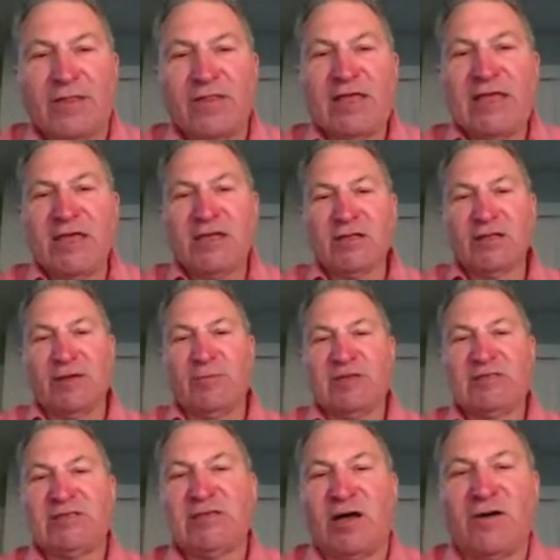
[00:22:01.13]
The helium
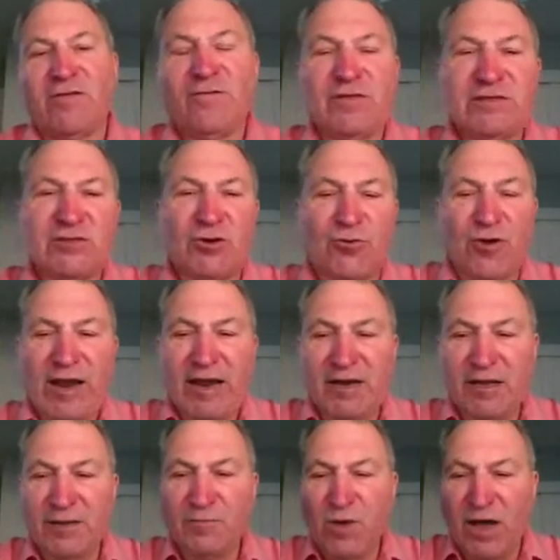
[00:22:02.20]
itself is
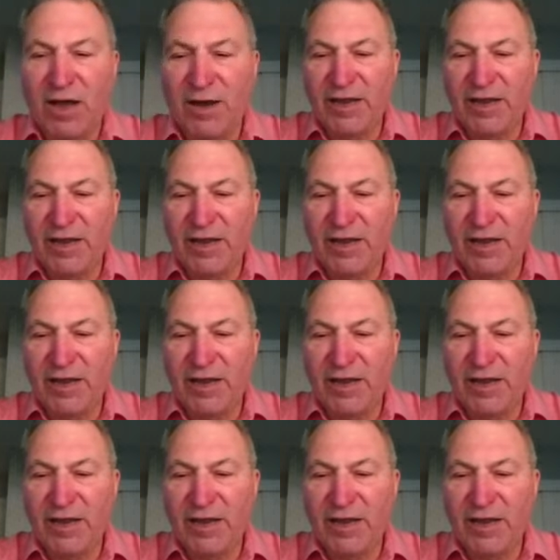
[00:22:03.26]
created